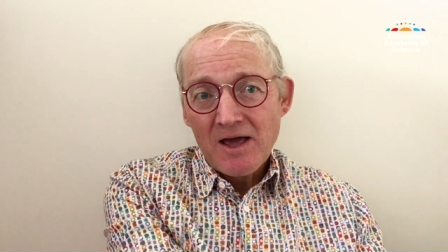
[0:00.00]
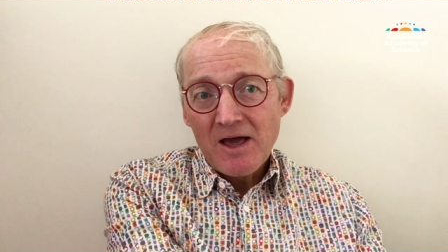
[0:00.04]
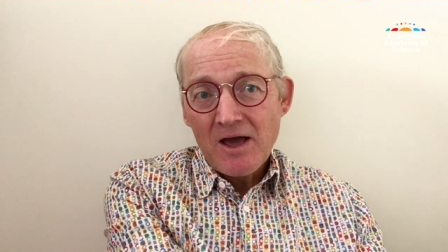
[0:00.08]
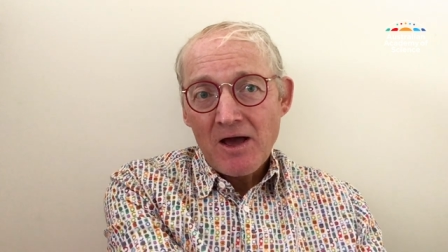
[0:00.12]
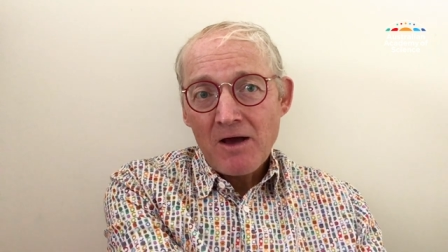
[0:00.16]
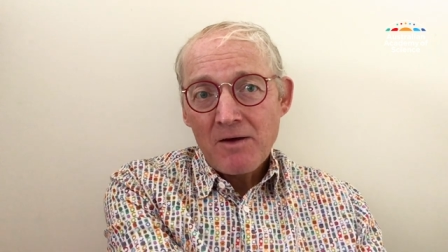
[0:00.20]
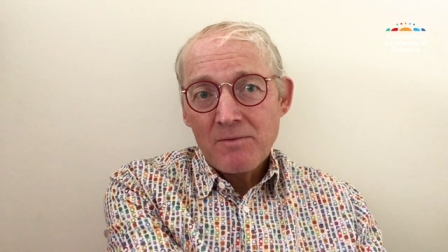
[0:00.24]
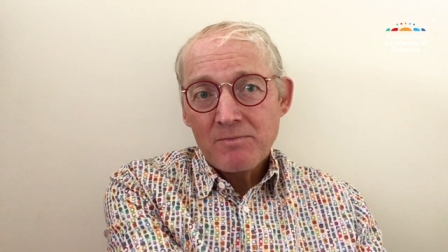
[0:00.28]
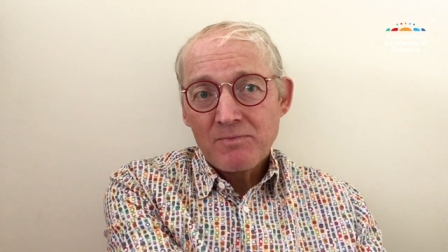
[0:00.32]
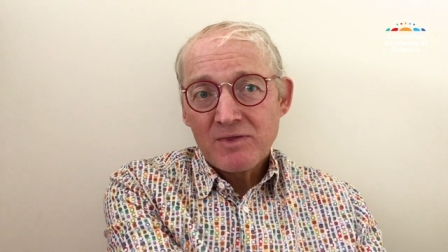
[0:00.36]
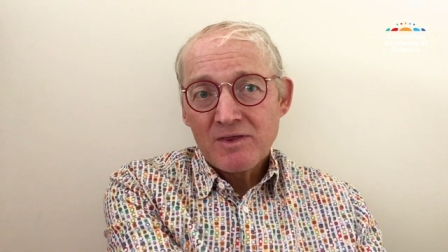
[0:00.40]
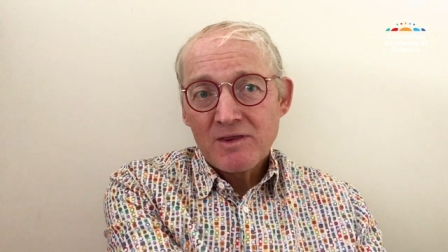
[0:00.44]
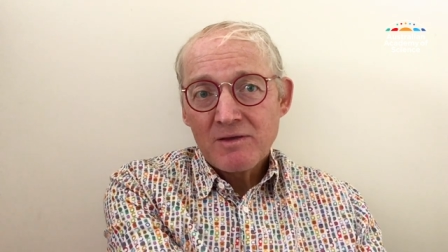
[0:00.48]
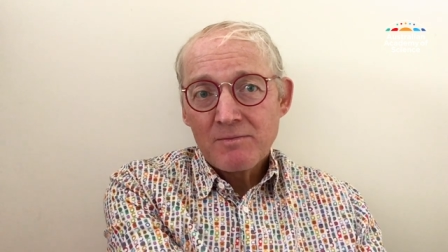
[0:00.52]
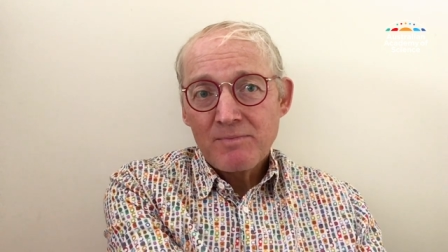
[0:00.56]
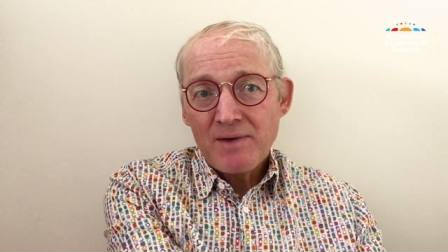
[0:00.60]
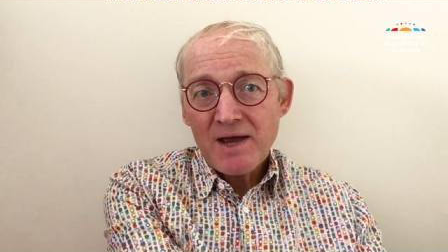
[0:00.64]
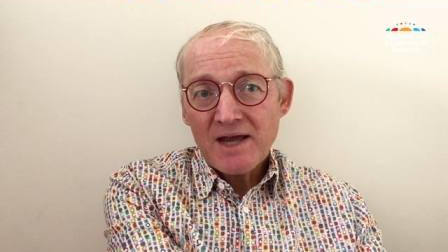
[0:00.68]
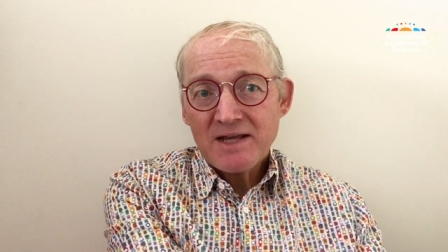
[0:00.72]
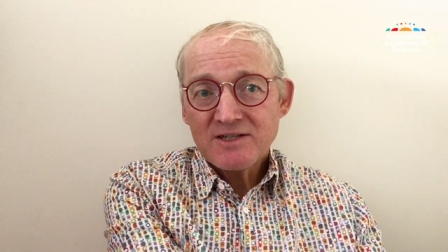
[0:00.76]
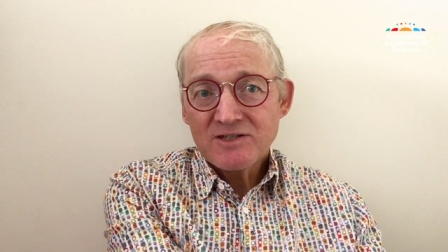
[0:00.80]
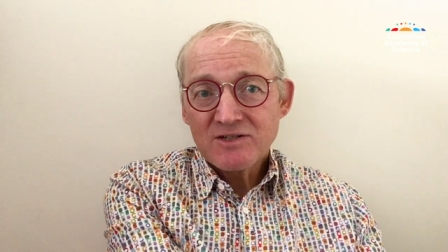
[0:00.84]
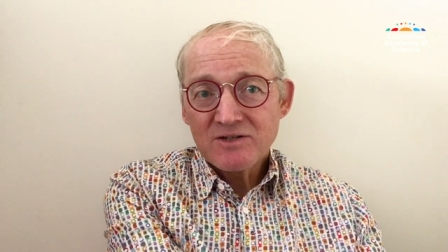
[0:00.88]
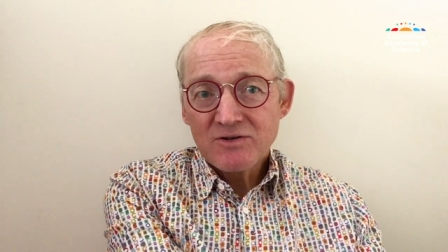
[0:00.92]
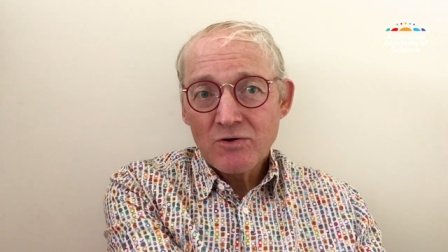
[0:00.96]
um, the
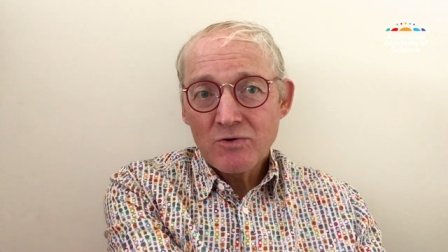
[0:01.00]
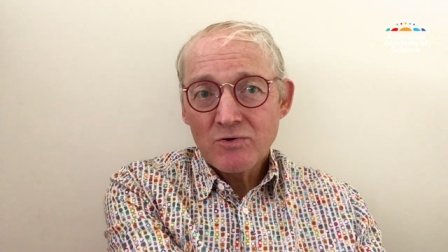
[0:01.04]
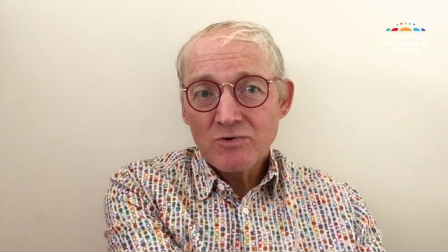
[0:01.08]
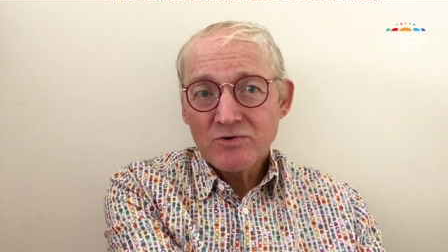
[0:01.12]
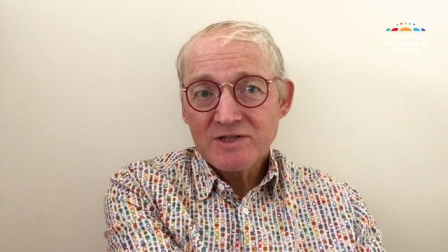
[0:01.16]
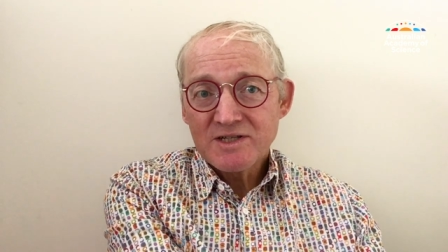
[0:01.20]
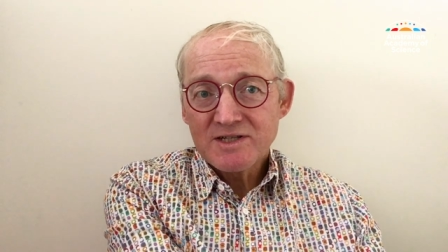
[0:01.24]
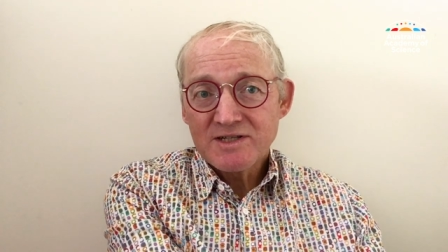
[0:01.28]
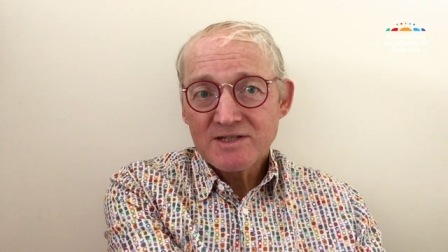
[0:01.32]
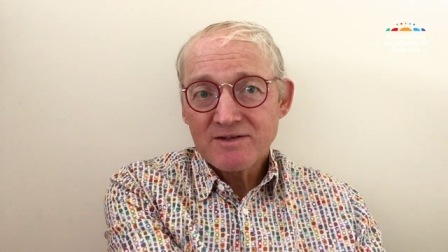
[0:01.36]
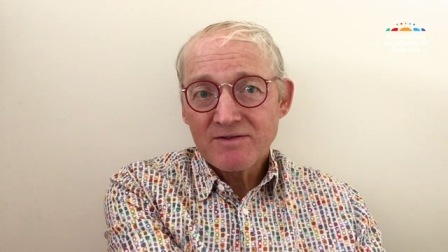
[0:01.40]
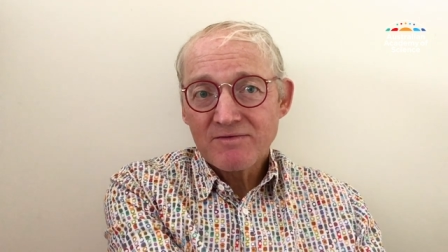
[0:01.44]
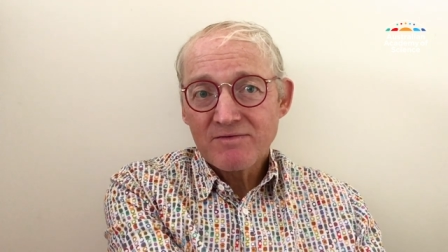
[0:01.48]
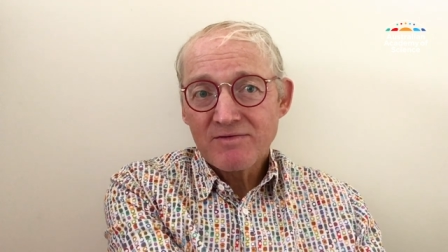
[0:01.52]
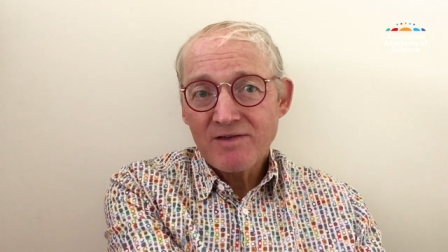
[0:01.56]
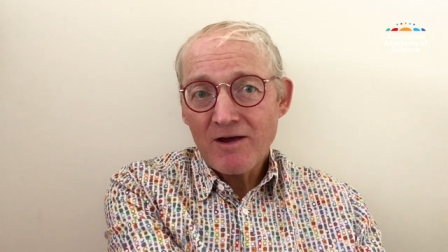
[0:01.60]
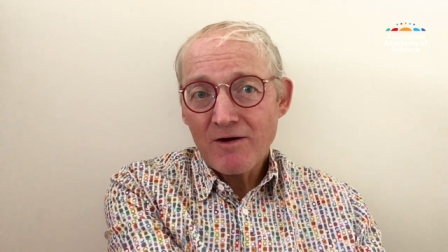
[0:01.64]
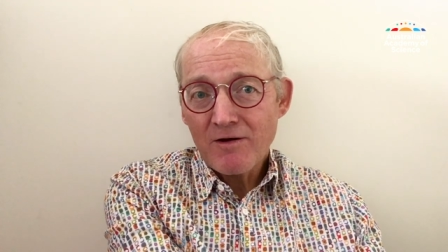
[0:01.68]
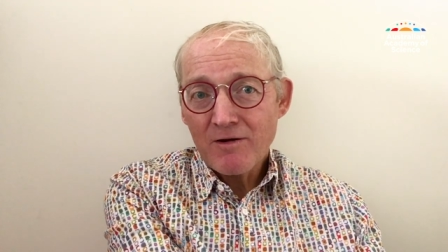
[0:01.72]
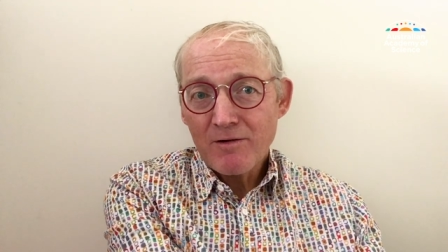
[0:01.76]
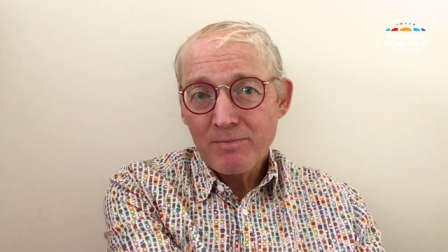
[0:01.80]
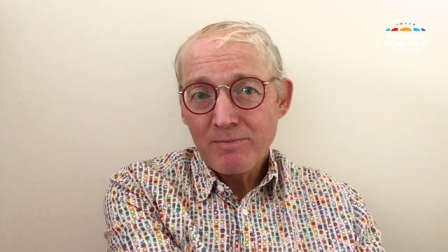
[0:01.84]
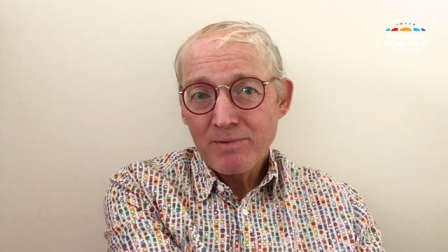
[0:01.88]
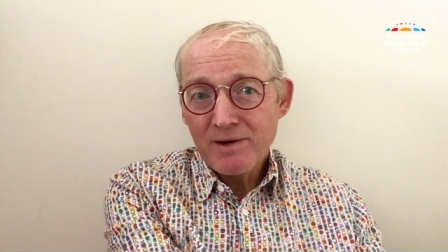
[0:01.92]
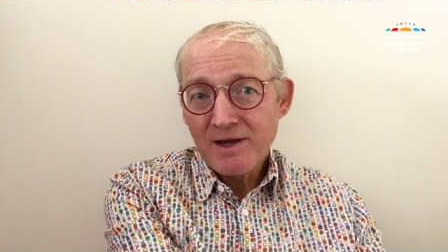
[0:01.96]
best courses of
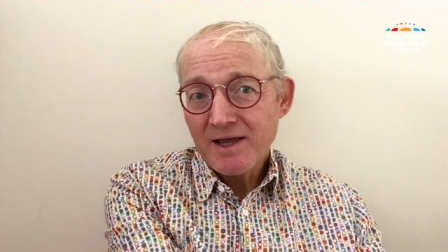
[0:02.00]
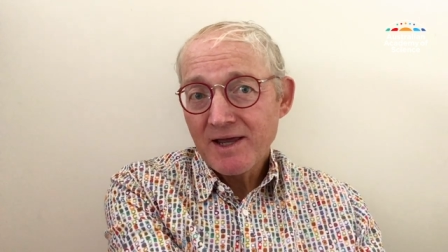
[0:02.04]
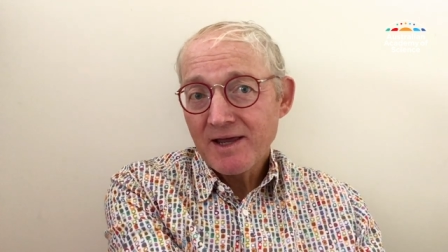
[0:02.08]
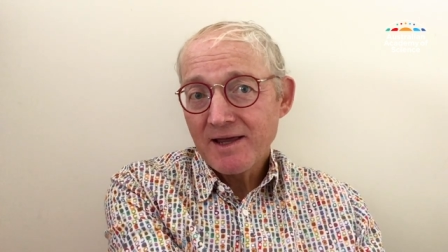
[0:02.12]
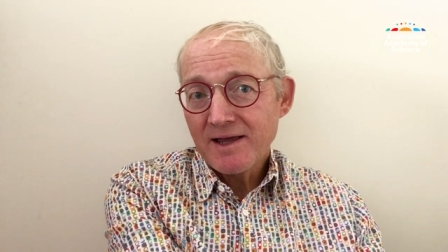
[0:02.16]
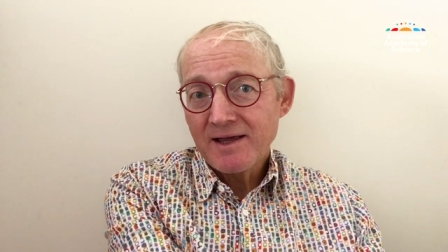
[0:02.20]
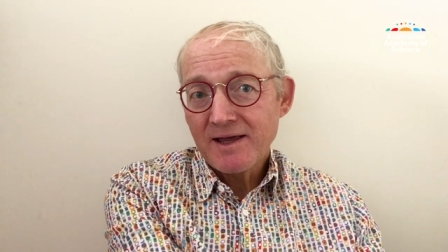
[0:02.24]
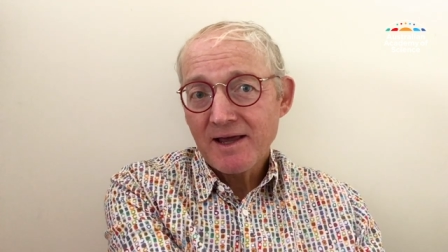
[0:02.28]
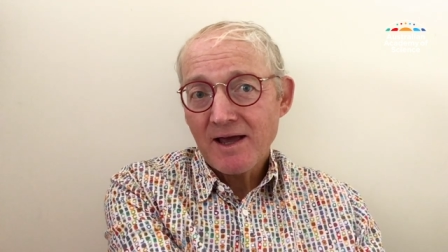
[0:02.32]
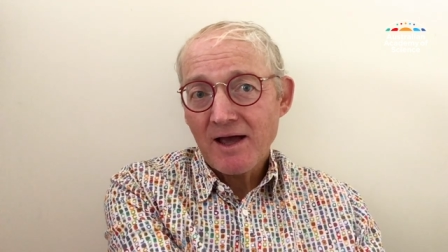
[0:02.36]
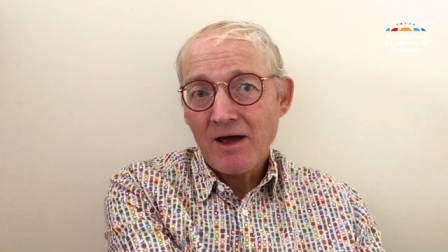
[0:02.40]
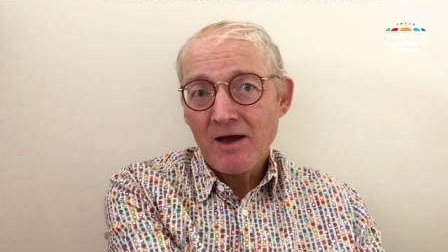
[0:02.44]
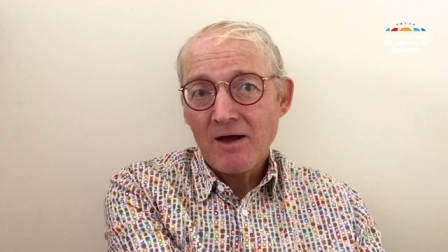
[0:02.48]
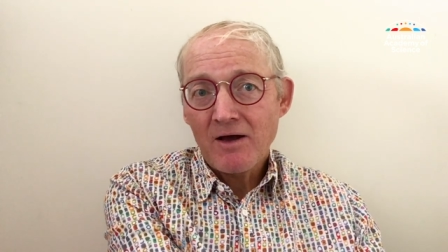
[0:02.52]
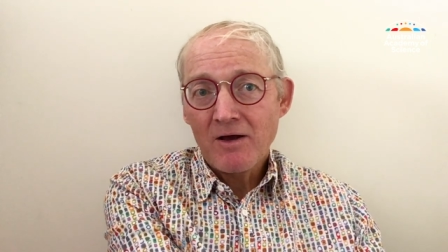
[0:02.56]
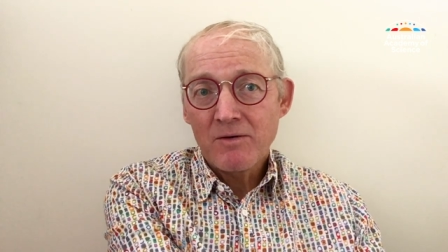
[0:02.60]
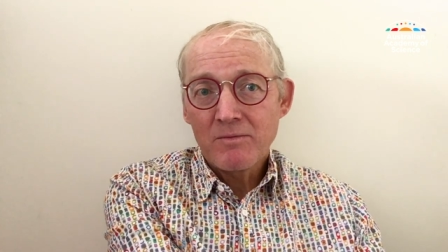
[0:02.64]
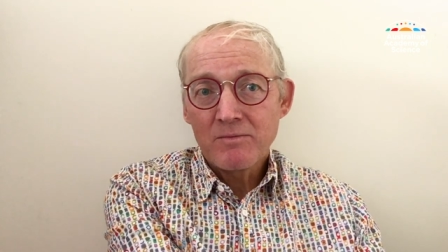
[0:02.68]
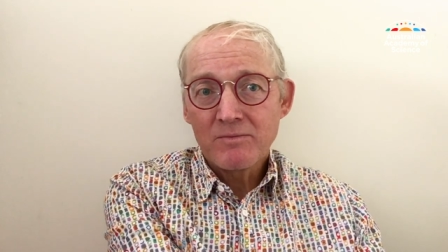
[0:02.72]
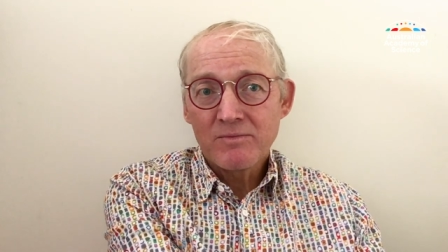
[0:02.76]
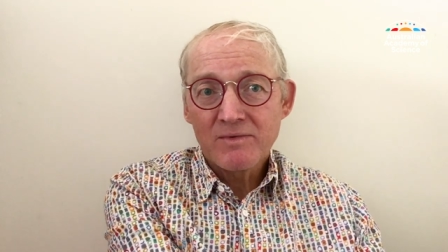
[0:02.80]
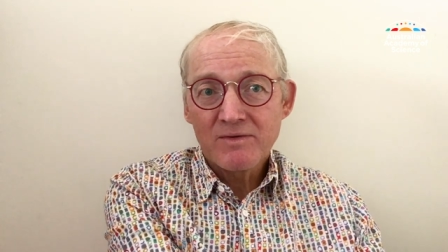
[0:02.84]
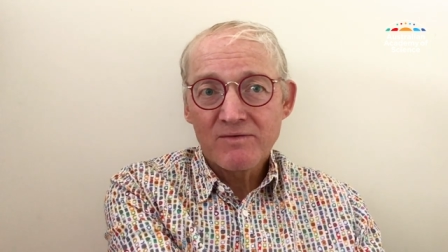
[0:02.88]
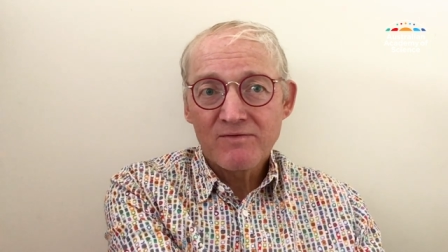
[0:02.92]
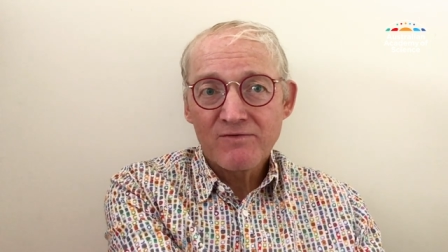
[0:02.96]
therapy
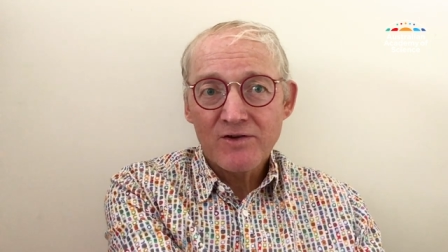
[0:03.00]
um,